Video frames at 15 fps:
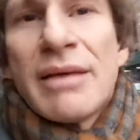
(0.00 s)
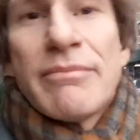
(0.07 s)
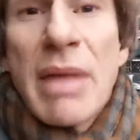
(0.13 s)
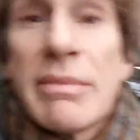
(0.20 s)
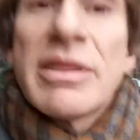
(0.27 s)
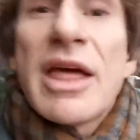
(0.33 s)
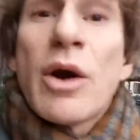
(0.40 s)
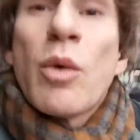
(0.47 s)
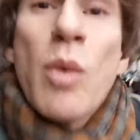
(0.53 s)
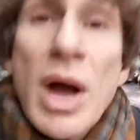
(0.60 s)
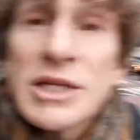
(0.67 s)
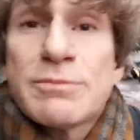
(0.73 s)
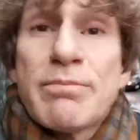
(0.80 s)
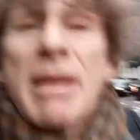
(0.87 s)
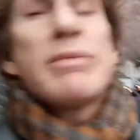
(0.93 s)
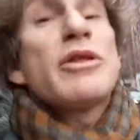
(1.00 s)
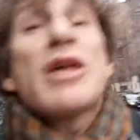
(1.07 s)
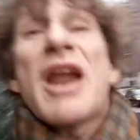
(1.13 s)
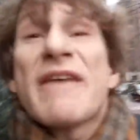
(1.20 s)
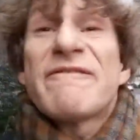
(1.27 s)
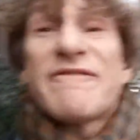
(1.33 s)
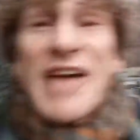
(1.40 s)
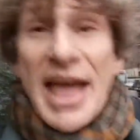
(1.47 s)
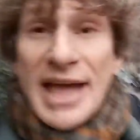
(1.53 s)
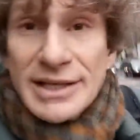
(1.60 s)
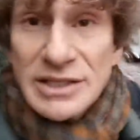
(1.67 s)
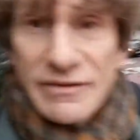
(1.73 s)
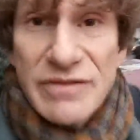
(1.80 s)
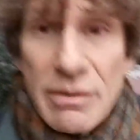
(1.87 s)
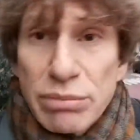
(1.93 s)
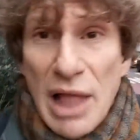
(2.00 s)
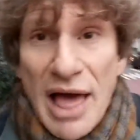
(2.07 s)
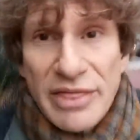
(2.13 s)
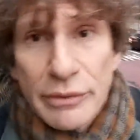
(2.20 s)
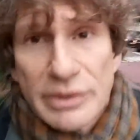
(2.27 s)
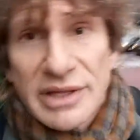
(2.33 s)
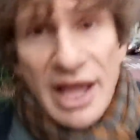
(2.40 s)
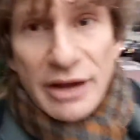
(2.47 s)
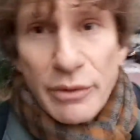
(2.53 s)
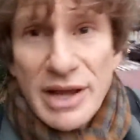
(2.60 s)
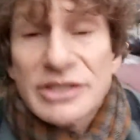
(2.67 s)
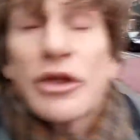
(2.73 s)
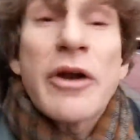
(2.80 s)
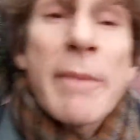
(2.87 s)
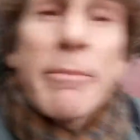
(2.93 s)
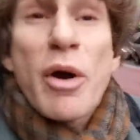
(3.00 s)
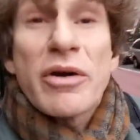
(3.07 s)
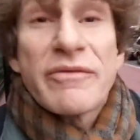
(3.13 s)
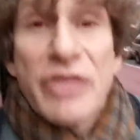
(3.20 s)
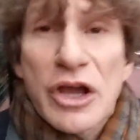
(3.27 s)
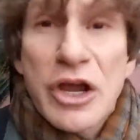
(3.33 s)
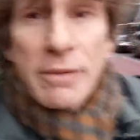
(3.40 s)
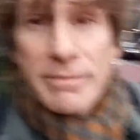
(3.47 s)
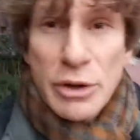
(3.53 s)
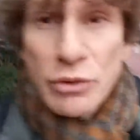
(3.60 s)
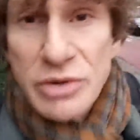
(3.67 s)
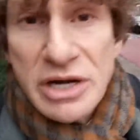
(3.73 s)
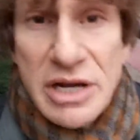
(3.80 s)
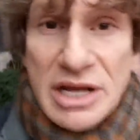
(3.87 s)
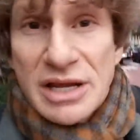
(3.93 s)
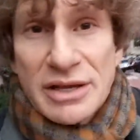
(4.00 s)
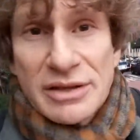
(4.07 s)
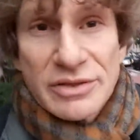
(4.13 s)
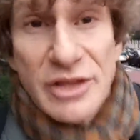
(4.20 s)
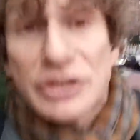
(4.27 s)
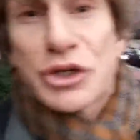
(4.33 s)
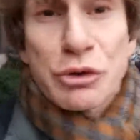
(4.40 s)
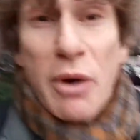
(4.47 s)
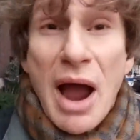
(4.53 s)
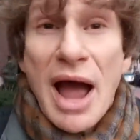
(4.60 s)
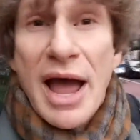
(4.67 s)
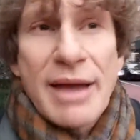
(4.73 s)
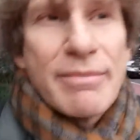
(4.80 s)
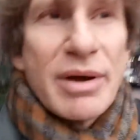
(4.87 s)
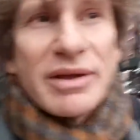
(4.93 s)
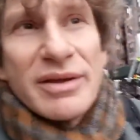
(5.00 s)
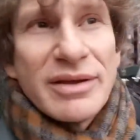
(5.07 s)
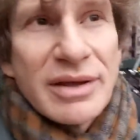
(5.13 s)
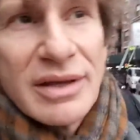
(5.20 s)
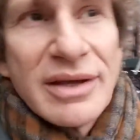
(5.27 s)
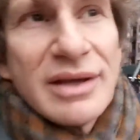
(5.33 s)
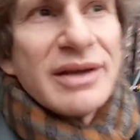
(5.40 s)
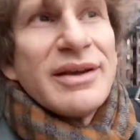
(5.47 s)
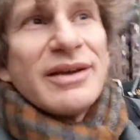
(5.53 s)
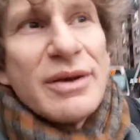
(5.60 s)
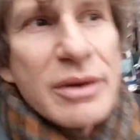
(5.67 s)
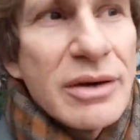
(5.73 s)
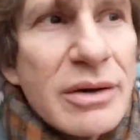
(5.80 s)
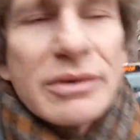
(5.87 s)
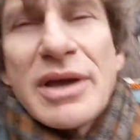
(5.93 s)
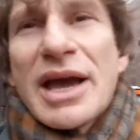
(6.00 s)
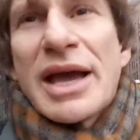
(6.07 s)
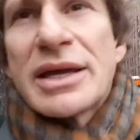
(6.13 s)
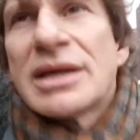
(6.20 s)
Maybe they don't watch, maybe they're not fans of the Blather and Digress. They're not part of community, the tribe. Okay.